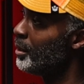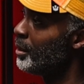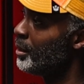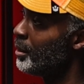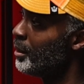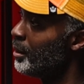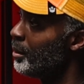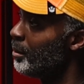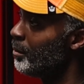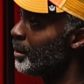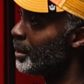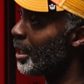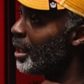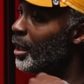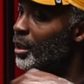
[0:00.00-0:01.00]
Mm-hmm.
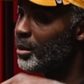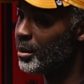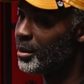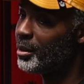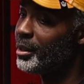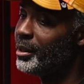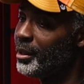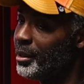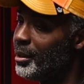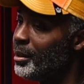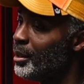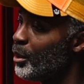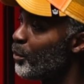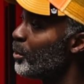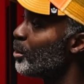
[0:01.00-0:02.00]
And I understood the
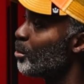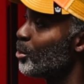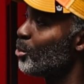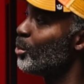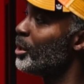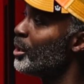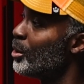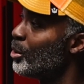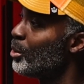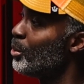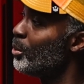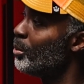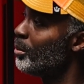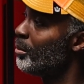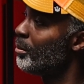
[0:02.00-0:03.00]
difference between the
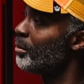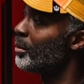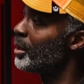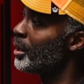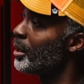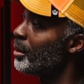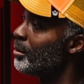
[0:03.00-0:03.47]
two. Right. Right?